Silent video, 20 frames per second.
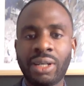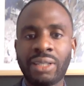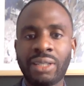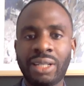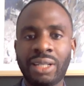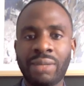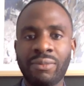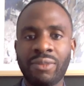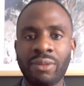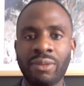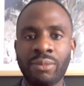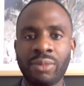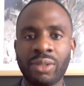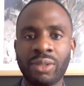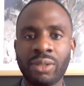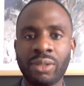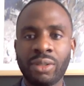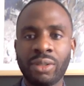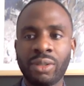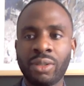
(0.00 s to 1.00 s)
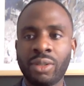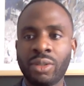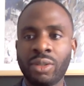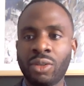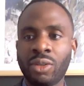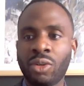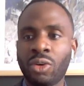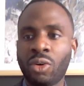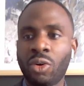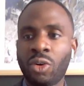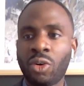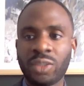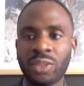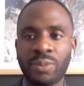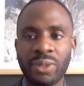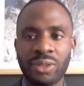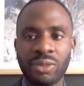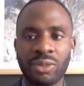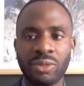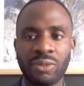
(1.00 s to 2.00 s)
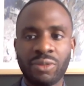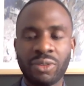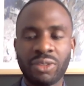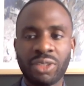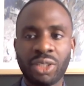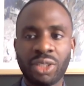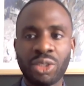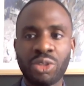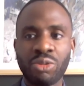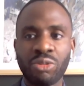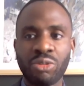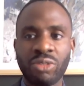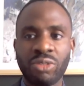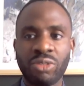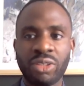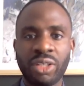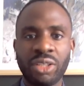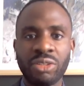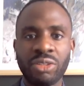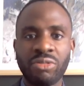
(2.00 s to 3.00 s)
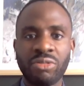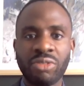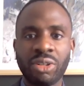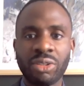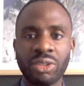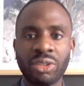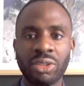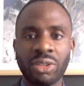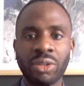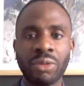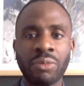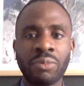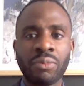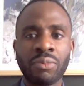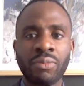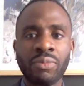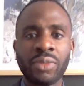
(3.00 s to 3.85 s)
and I am from the Hospital for Sick Children in Toronto.